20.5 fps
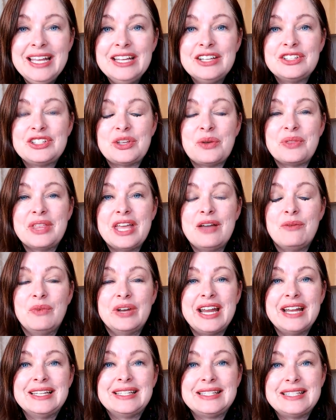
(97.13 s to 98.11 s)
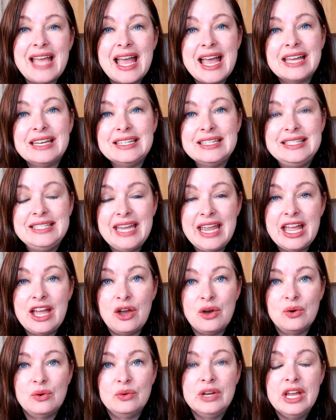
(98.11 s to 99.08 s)
so that when I sat
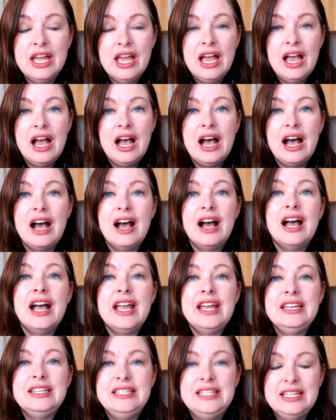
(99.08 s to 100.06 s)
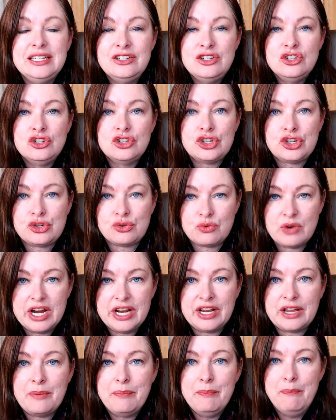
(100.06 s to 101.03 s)
down, I didn't
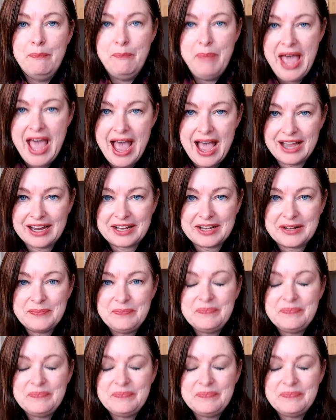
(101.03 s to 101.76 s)
shrink back.